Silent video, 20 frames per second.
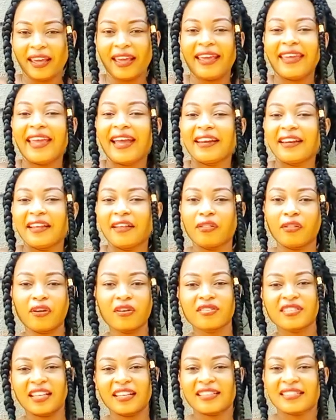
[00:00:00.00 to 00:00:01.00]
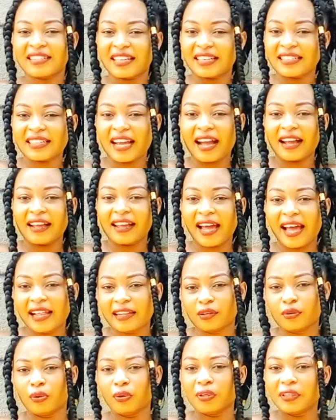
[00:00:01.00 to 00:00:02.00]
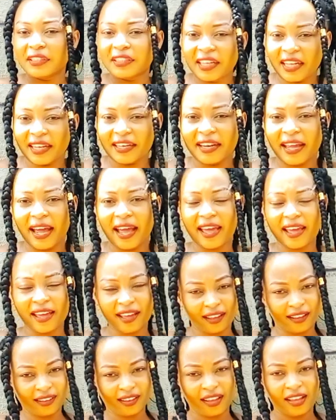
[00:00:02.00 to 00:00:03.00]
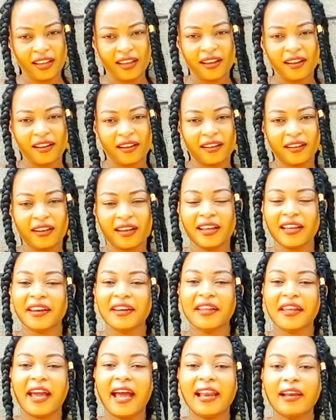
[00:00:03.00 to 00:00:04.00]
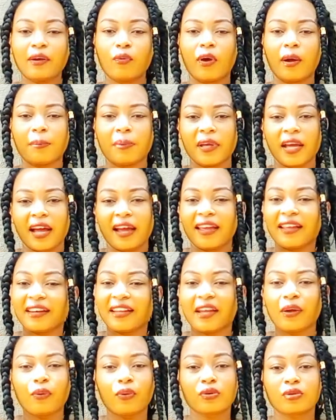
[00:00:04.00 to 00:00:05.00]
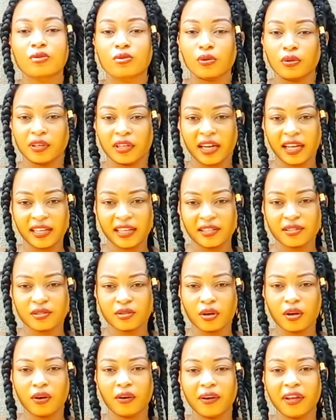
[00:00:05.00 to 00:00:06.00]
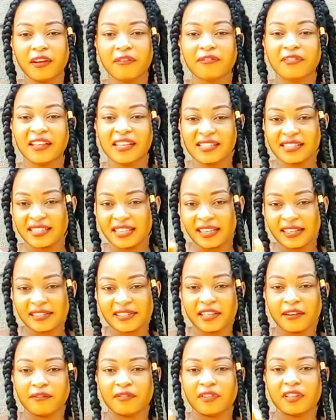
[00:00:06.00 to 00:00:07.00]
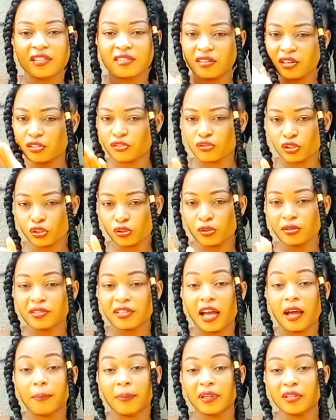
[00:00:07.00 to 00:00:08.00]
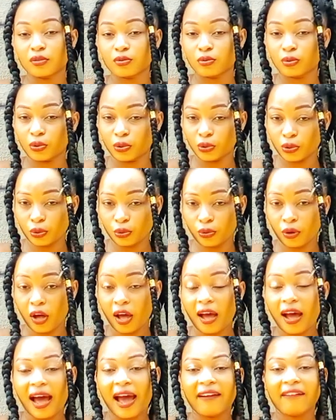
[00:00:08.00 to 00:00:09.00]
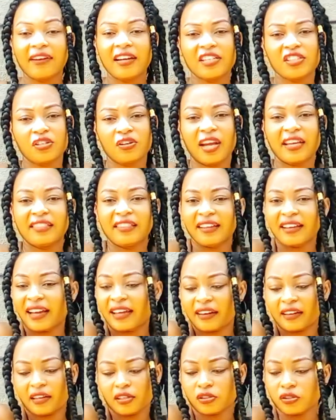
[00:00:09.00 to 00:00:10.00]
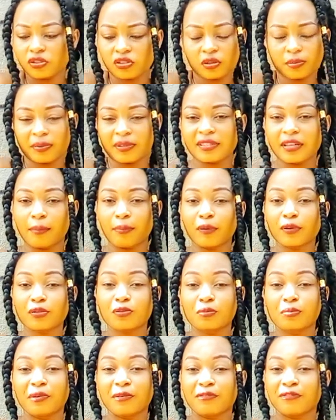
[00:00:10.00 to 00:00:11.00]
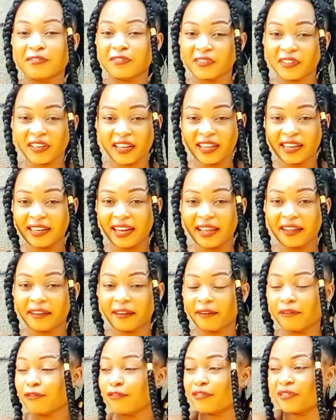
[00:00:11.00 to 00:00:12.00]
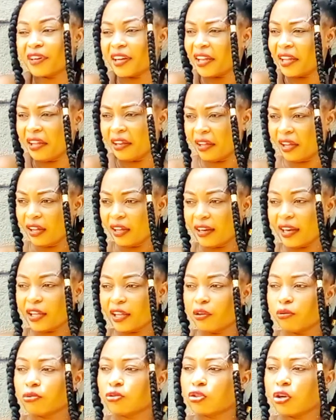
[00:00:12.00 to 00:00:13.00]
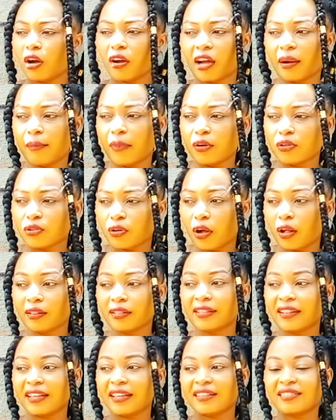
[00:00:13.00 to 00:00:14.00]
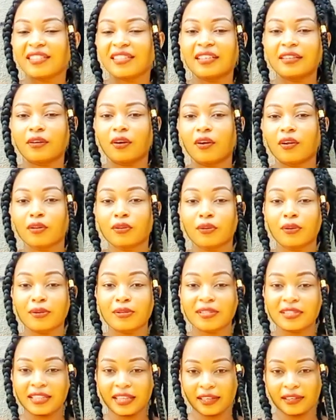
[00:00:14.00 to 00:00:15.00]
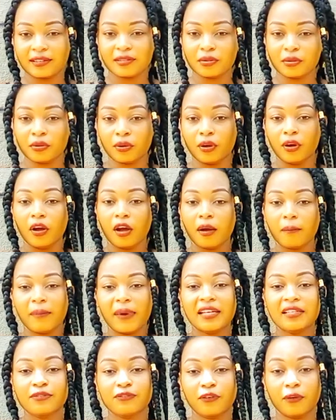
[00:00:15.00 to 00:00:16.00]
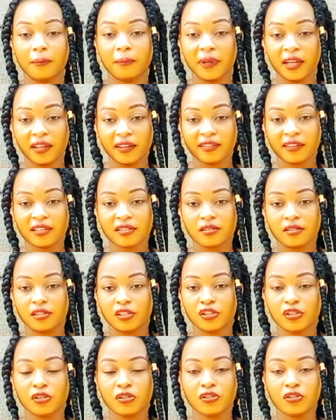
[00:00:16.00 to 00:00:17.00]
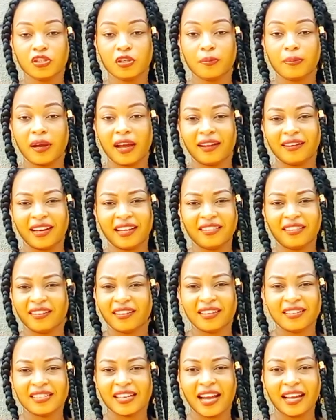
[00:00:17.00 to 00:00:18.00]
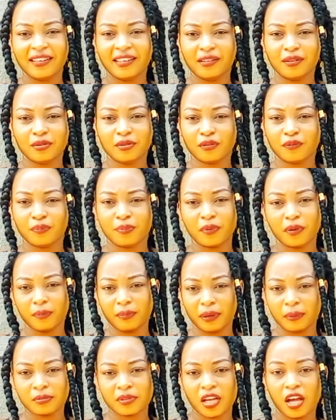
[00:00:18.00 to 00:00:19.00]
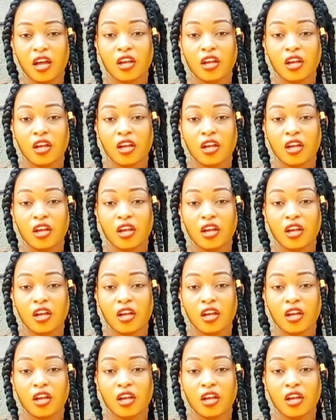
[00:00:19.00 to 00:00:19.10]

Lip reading: any those things that a girl could need. He was so nice. So if these restrictions happens to you, I think a relationship is supposed to be free, like free. Like you talk about all things and all those things, you know. But for me, this relationship had, I think it had a lot of problems.